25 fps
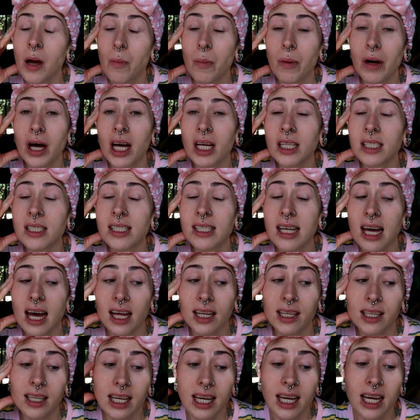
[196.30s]
But
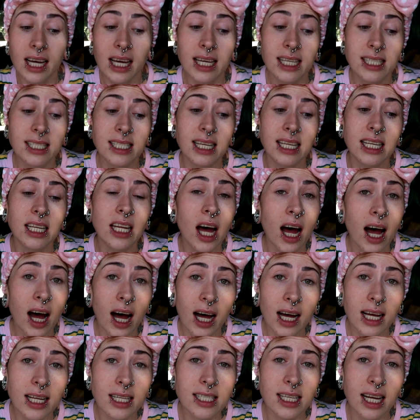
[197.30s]
sadly it did
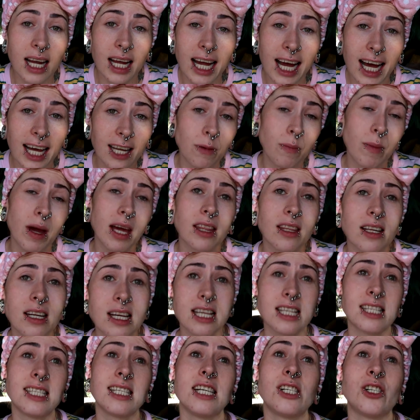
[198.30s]
not and I had to make the
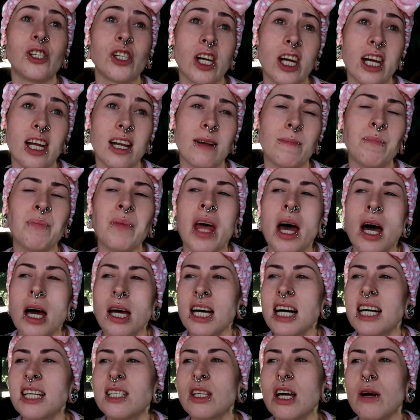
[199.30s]
decision
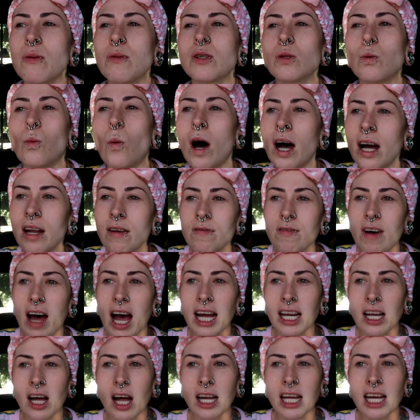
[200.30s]
because there was one
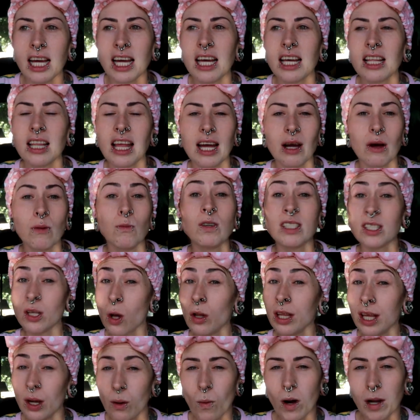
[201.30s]
vine on it. It like, it was
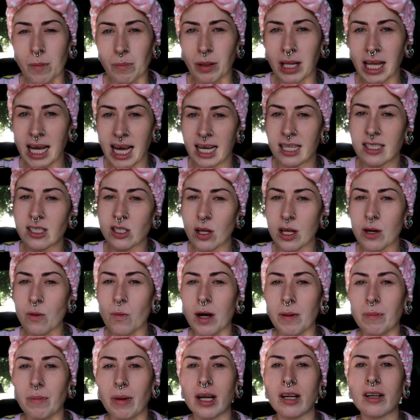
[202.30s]
only one plant. It's only
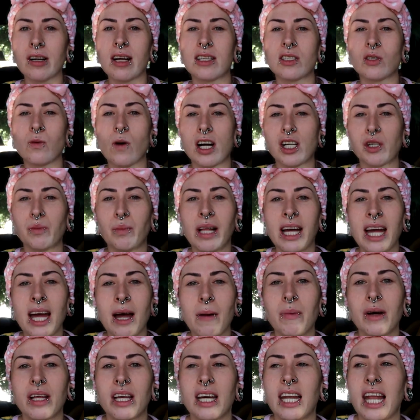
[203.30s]
one butternut squash
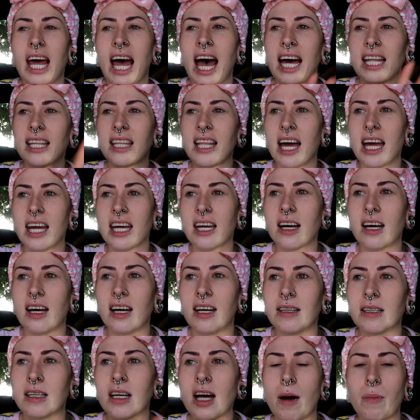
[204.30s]
plant, but it had like
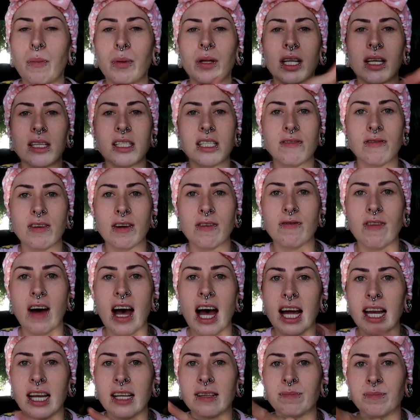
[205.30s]
a couple of different
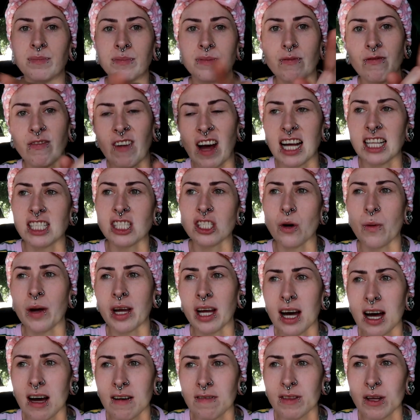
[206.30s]
vine vines
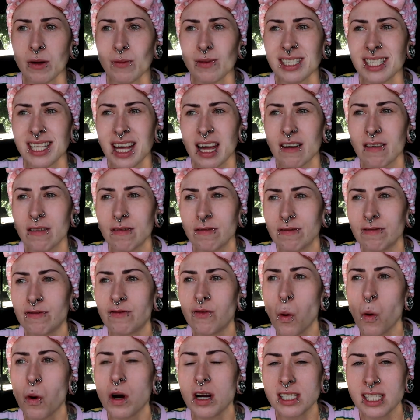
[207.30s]
going off. There was like
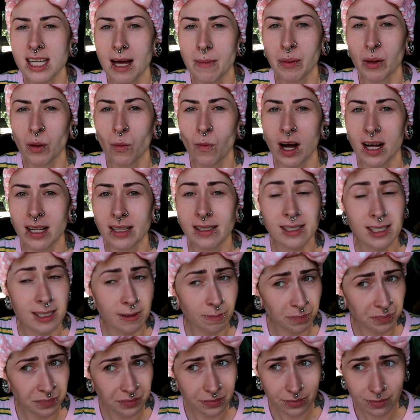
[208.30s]
four separate
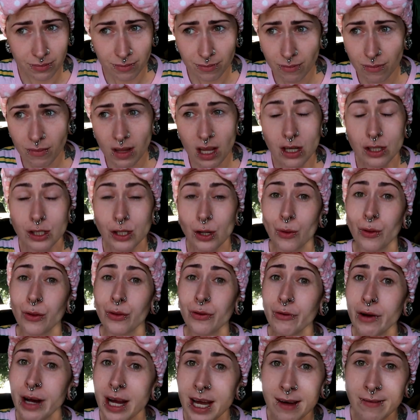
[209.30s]
ones. So
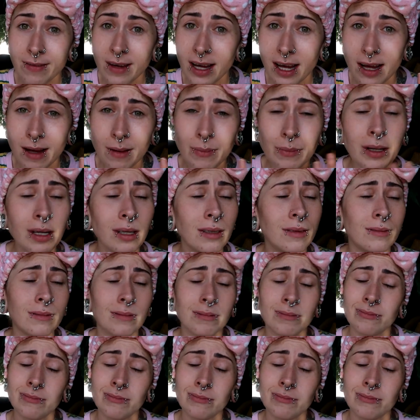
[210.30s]
three of them,